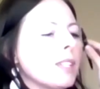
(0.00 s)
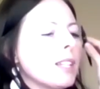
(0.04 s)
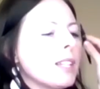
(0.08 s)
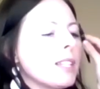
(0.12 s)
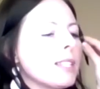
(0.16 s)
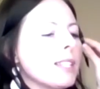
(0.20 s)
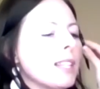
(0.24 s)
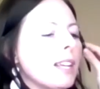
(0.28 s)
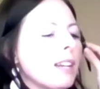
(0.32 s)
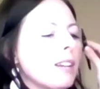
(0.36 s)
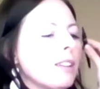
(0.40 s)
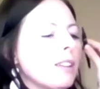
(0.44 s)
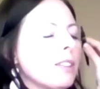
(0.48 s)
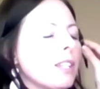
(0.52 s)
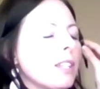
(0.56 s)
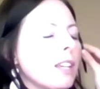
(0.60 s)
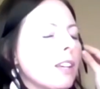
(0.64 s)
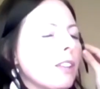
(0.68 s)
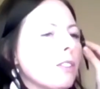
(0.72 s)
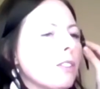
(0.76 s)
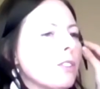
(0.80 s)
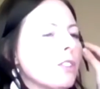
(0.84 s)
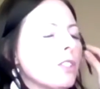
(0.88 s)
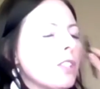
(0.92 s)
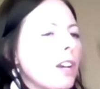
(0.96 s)
is that on the
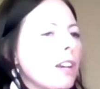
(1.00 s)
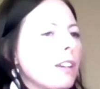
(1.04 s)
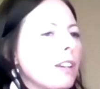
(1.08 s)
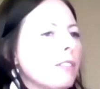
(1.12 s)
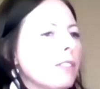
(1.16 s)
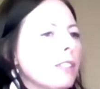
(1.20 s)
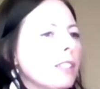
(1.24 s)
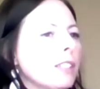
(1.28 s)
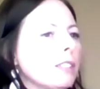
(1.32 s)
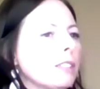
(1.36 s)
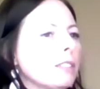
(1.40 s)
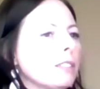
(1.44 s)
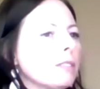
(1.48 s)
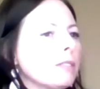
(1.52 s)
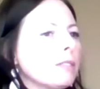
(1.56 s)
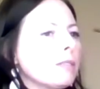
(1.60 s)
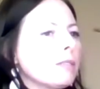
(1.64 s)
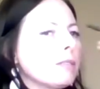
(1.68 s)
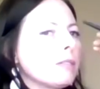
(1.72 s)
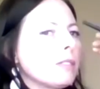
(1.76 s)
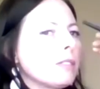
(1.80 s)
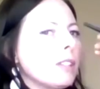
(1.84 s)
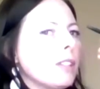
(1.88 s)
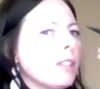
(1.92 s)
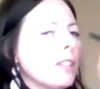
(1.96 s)
other side of it?
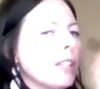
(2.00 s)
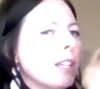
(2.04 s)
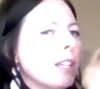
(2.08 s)
On